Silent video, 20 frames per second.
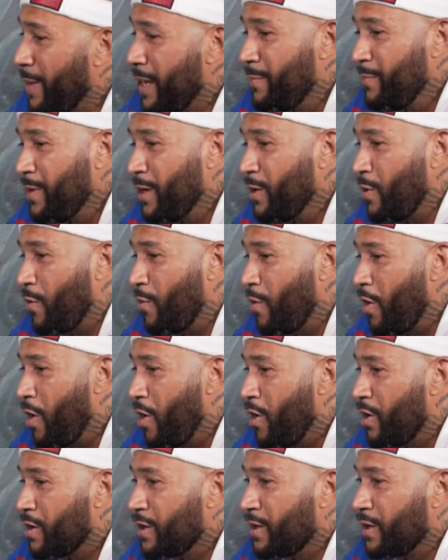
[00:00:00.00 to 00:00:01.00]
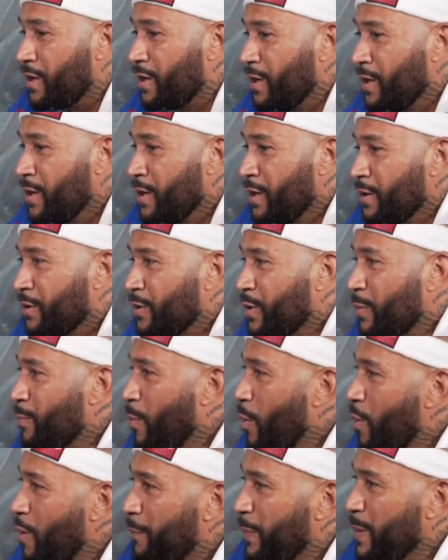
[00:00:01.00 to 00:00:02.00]
made me go harder. The
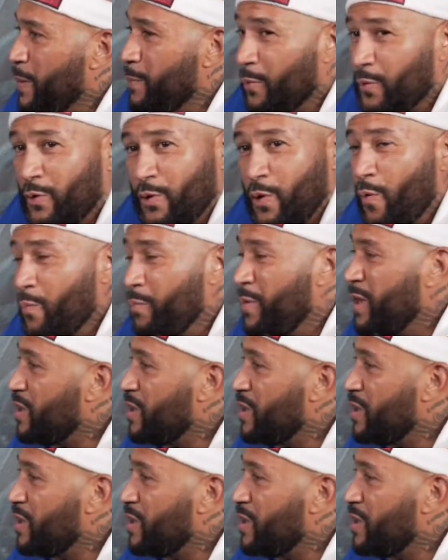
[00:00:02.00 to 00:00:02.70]
more people told